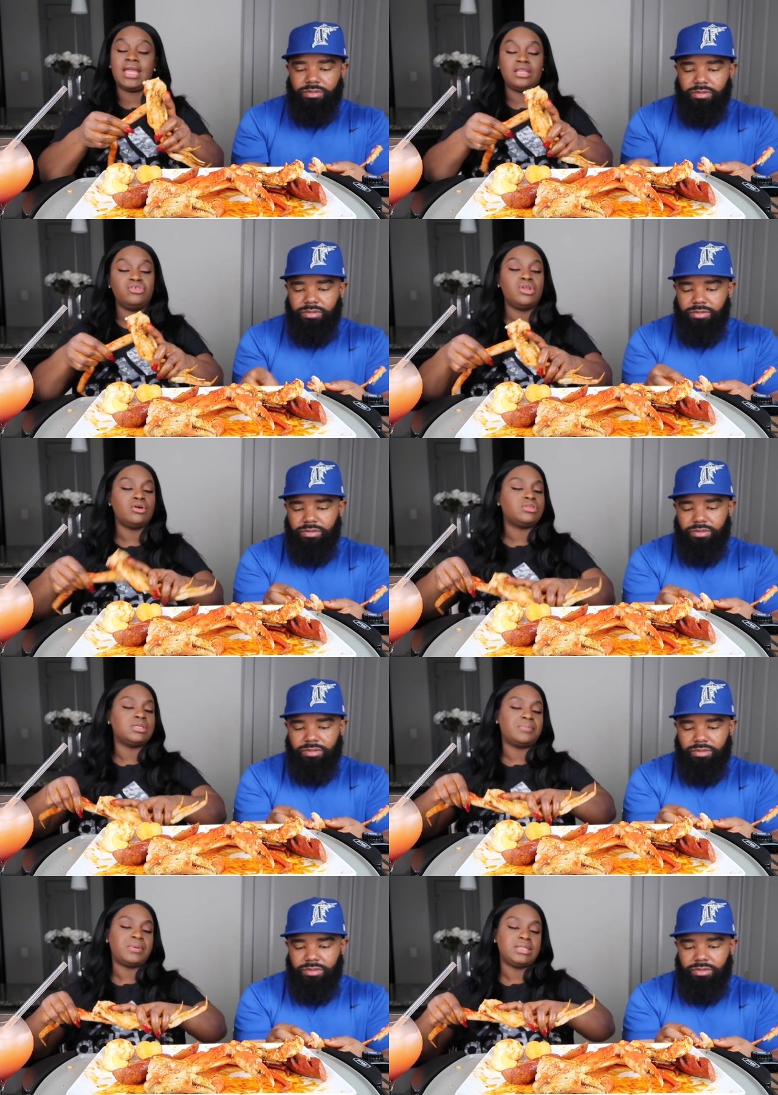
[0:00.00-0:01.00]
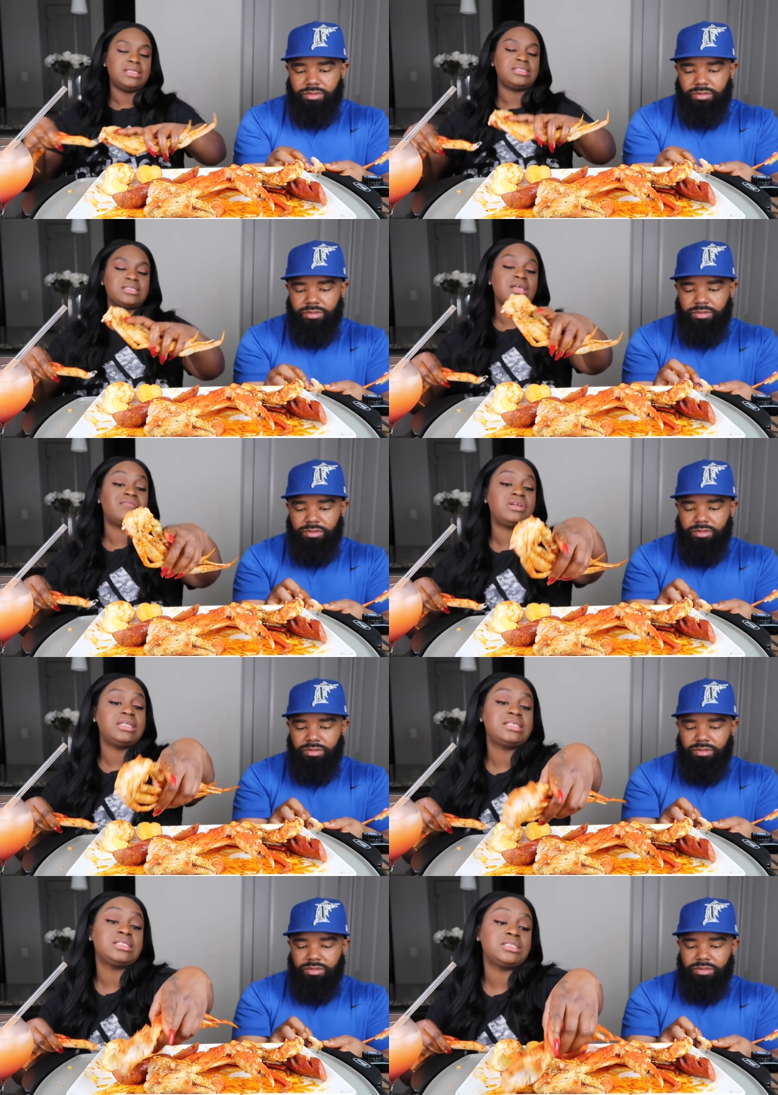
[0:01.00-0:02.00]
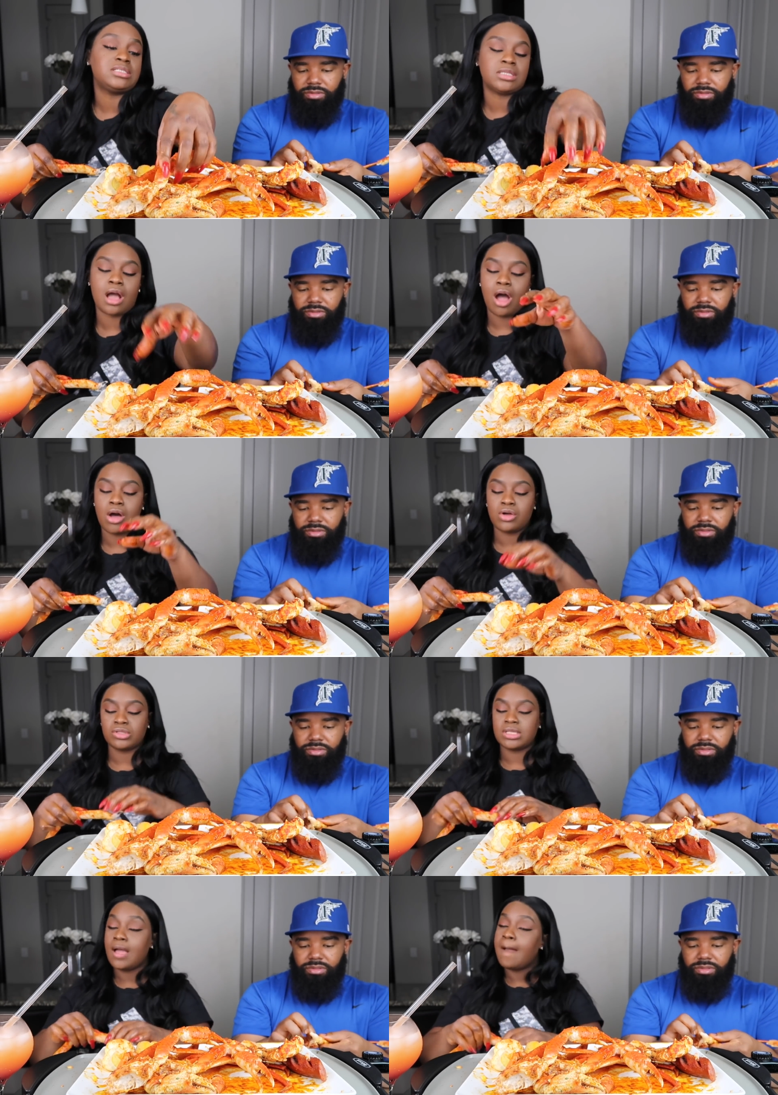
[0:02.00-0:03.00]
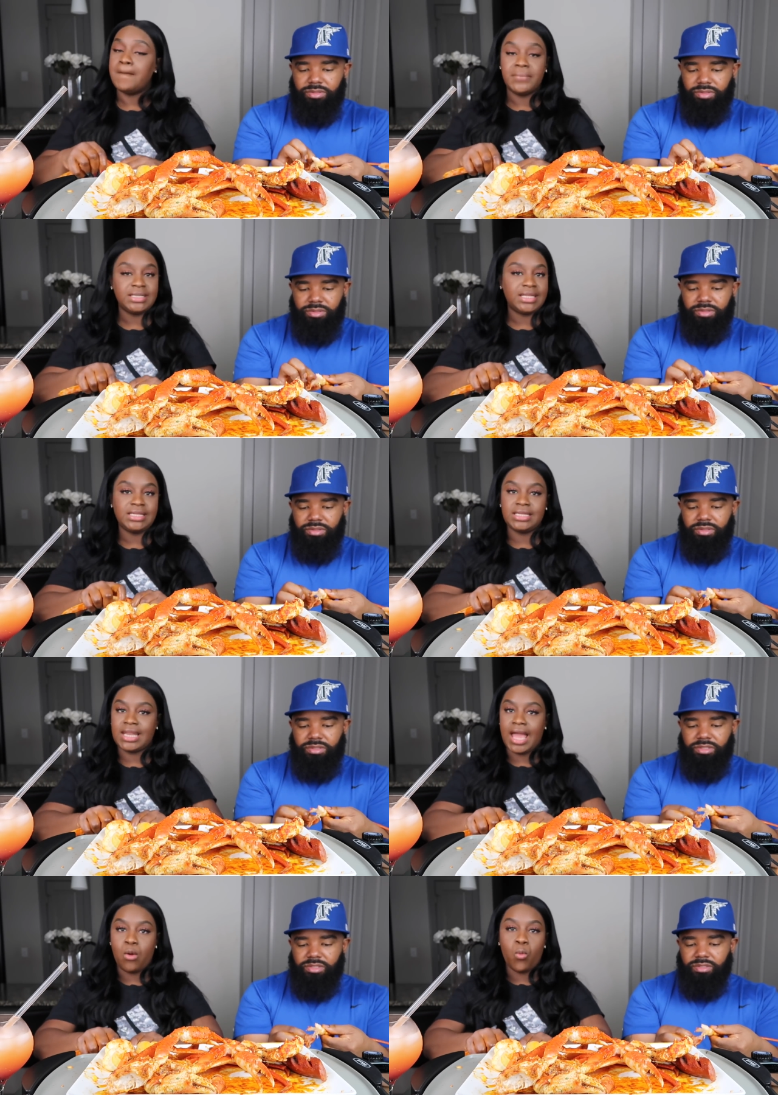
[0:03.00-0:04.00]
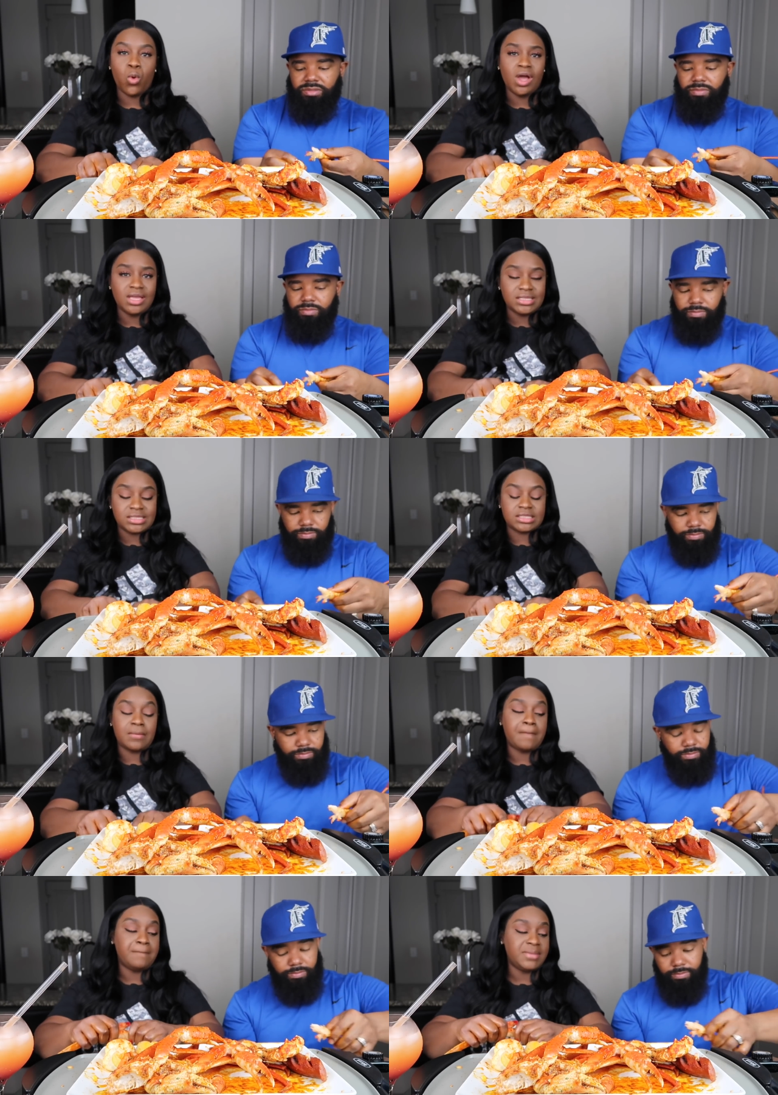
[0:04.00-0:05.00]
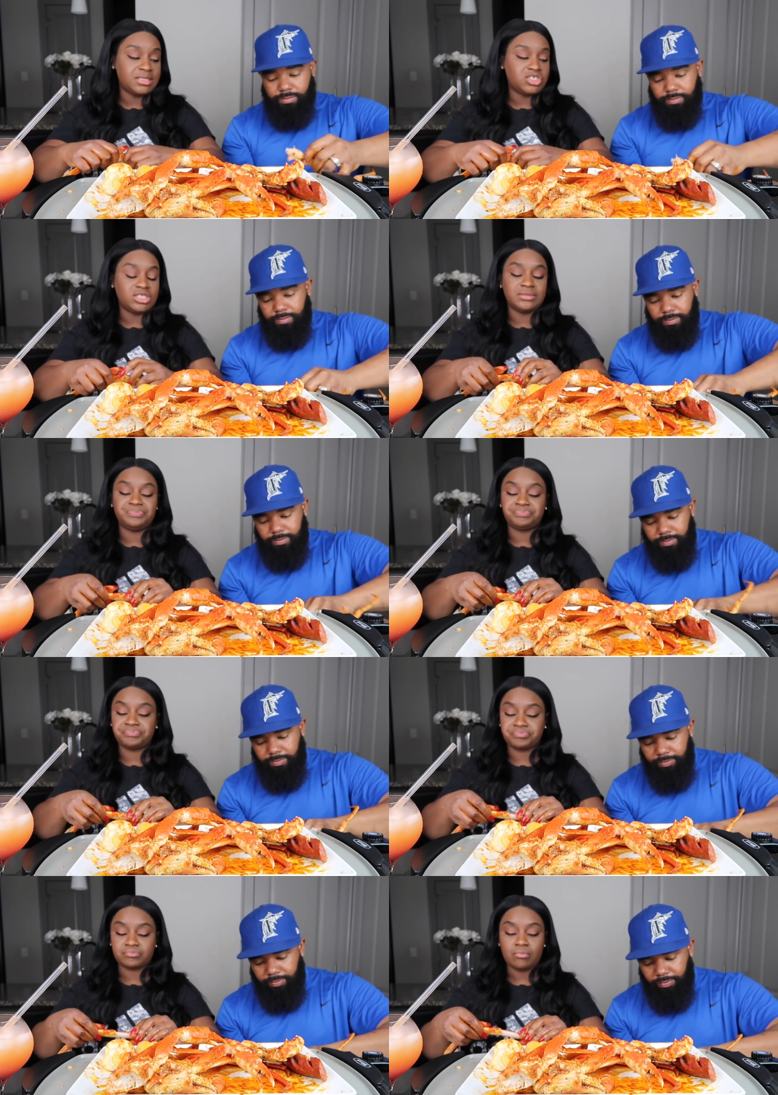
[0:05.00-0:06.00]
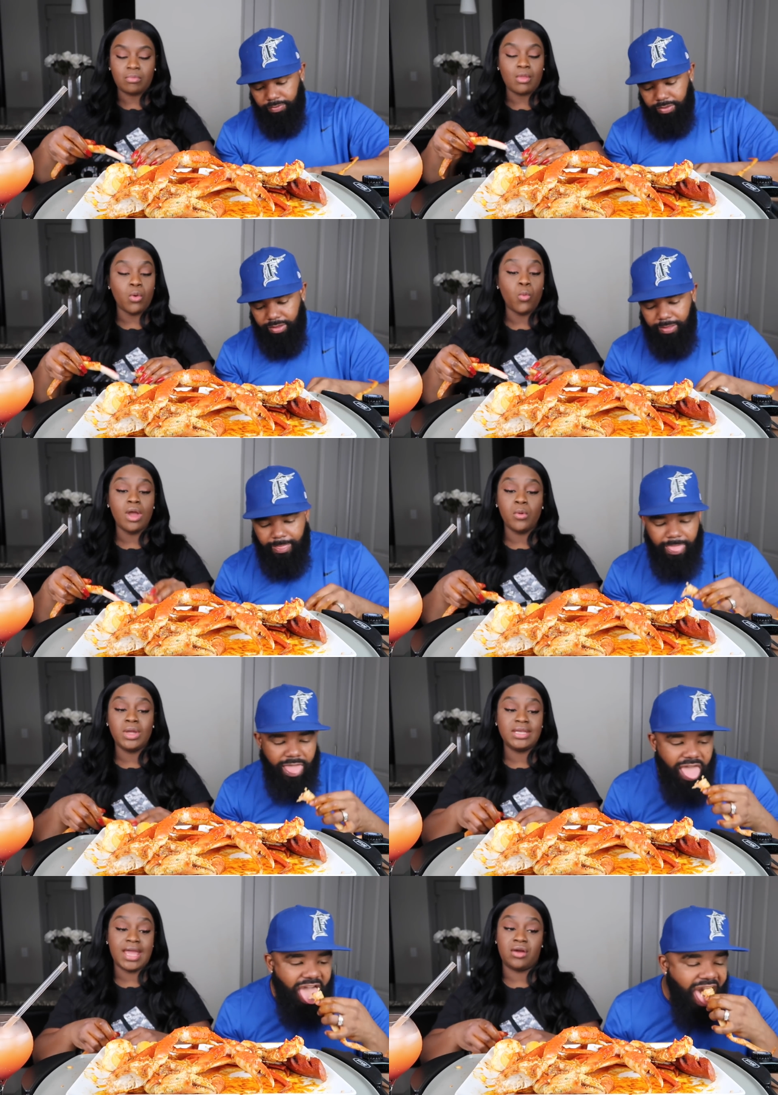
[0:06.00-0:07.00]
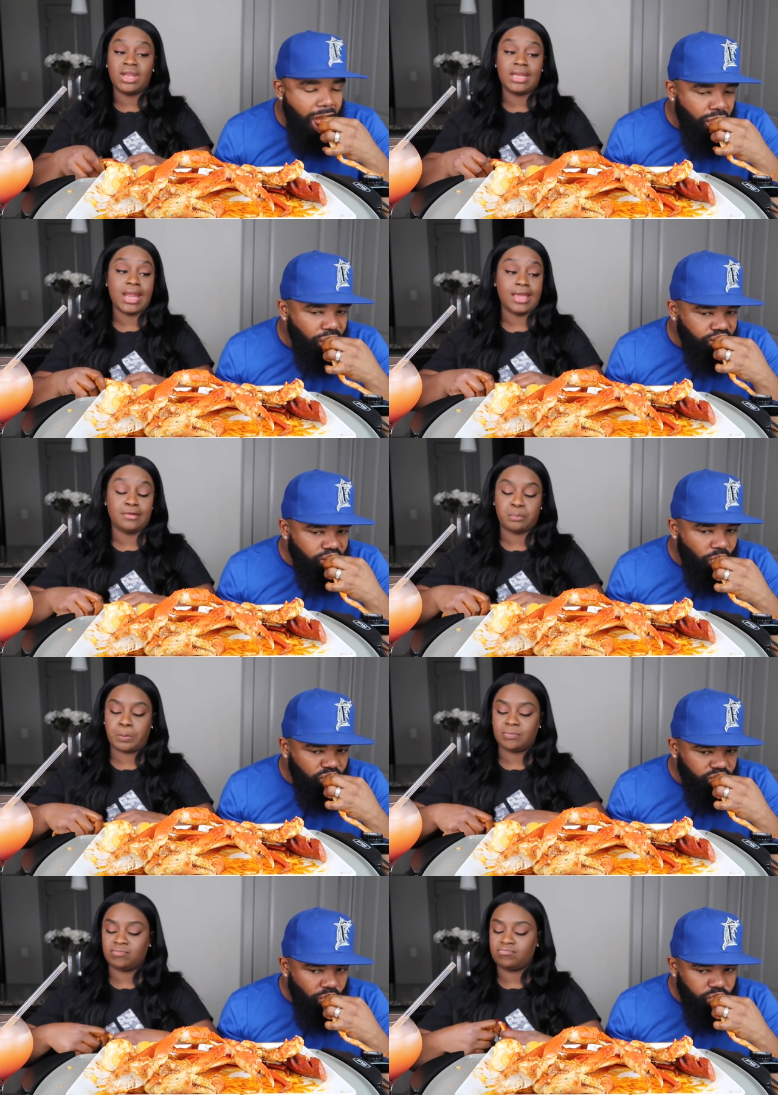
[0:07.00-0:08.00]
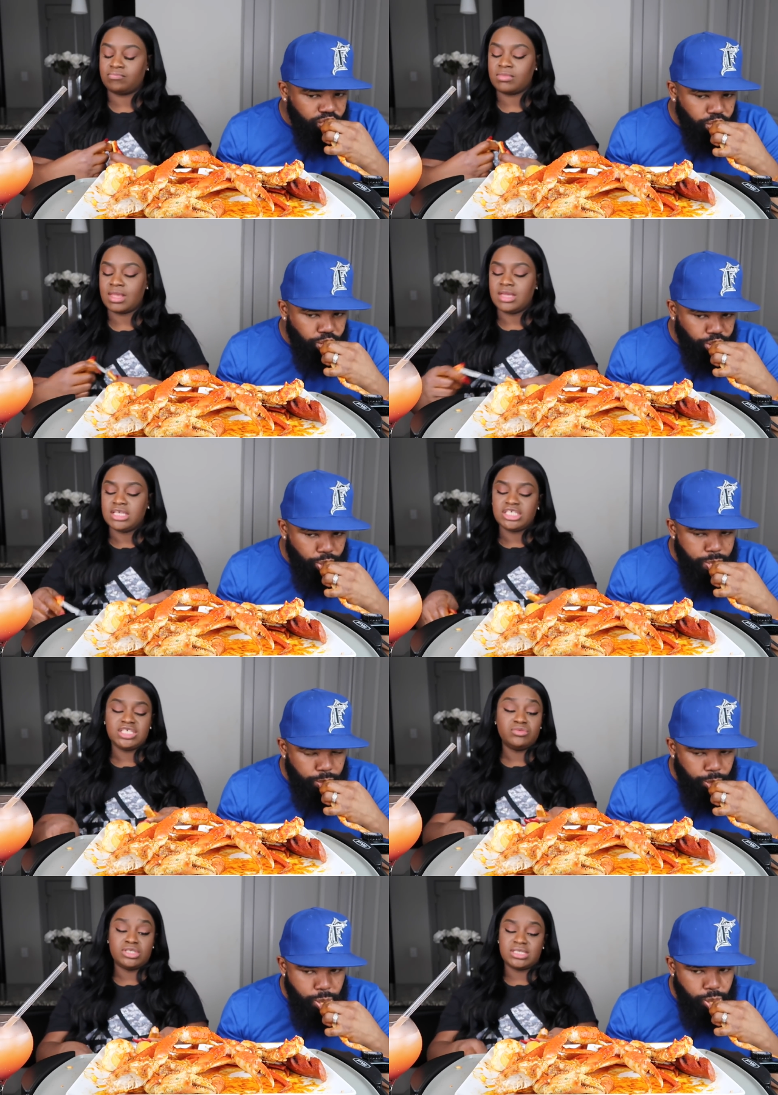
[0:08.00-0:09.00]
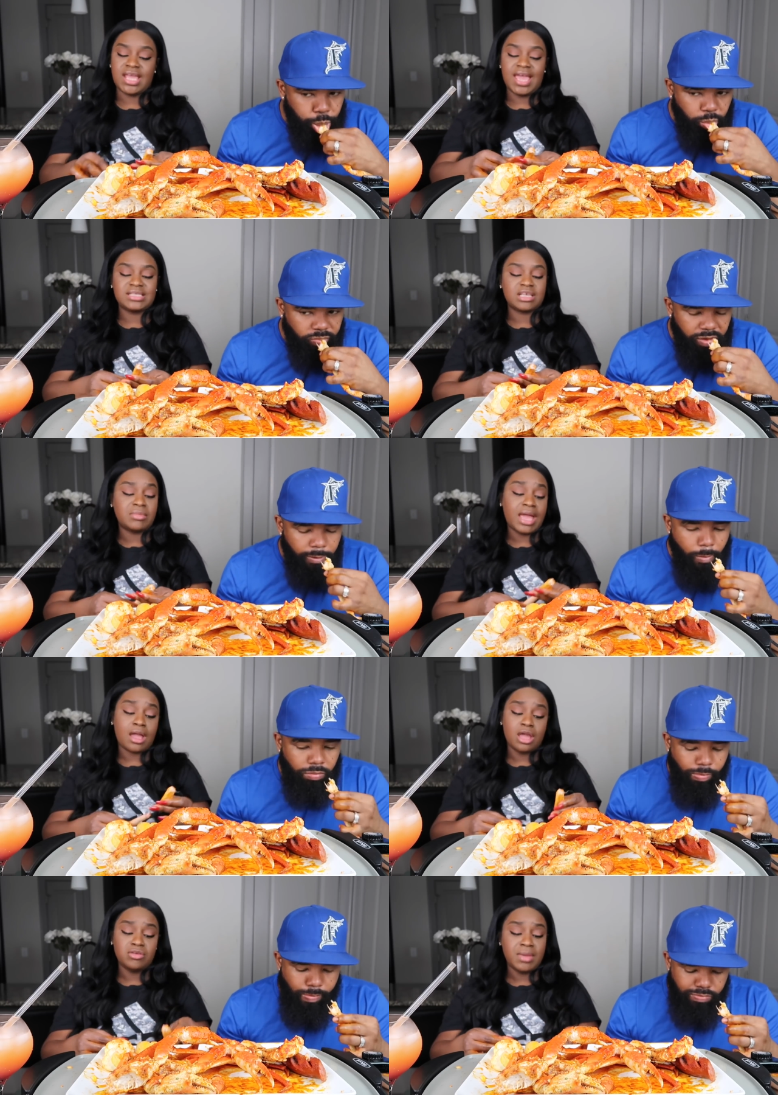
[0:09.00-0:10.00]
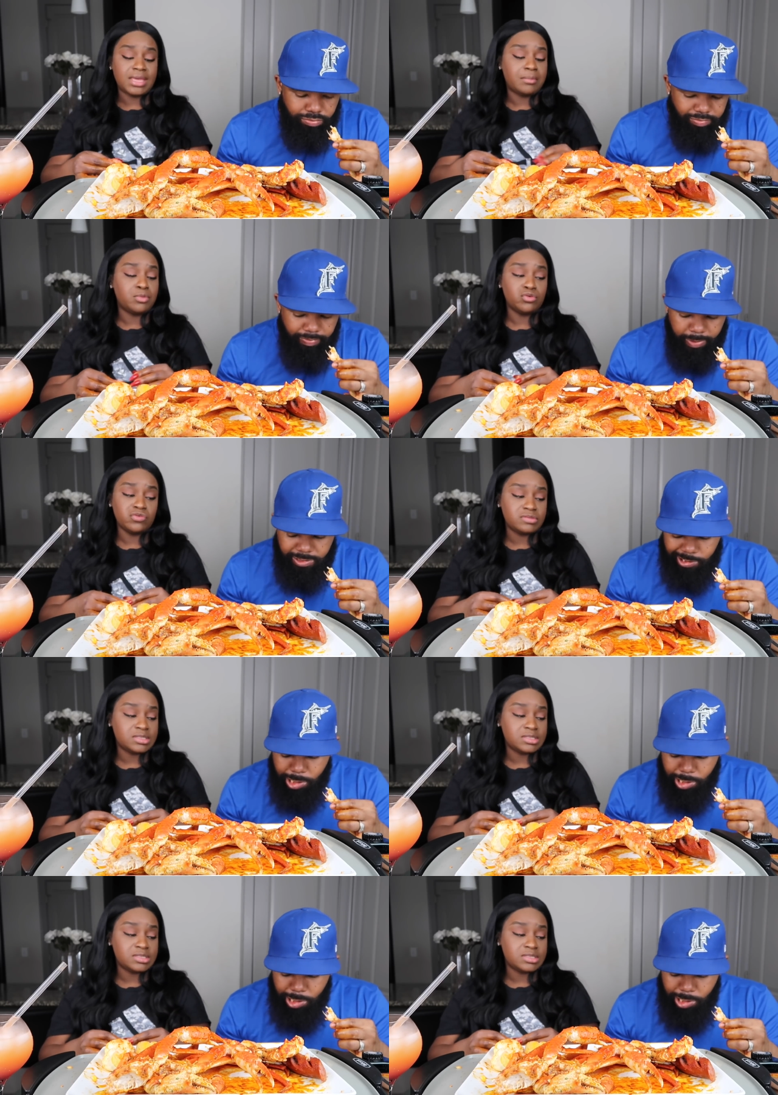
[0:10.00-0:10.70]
Speaker 1: and you know, the police and stuff are listening to the calls, but they did not once mention what went down that night. She would just ask them like, are you making moves